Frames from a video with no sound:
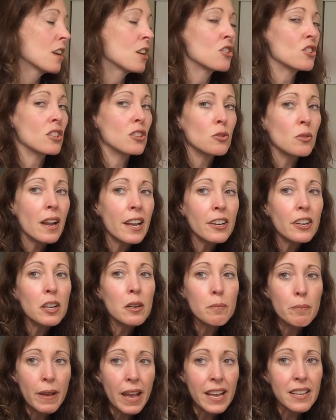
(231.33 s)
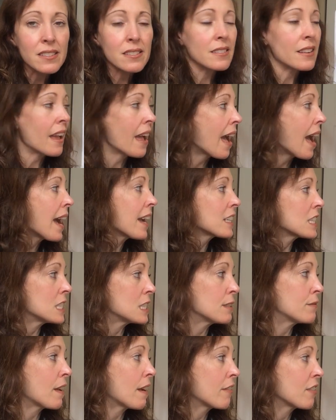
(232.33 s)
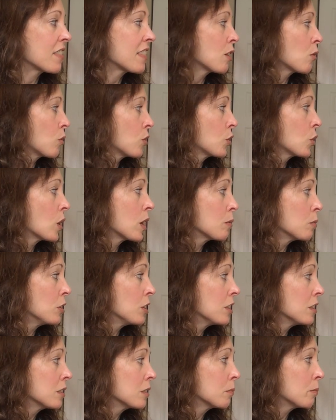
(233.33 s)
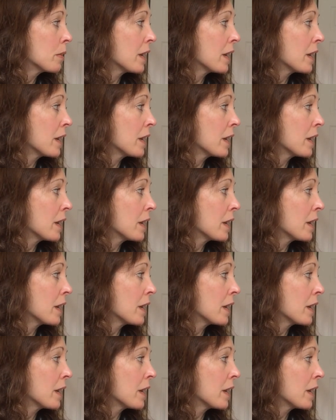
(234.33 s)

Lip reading: She tried her best to act as if everything were normal,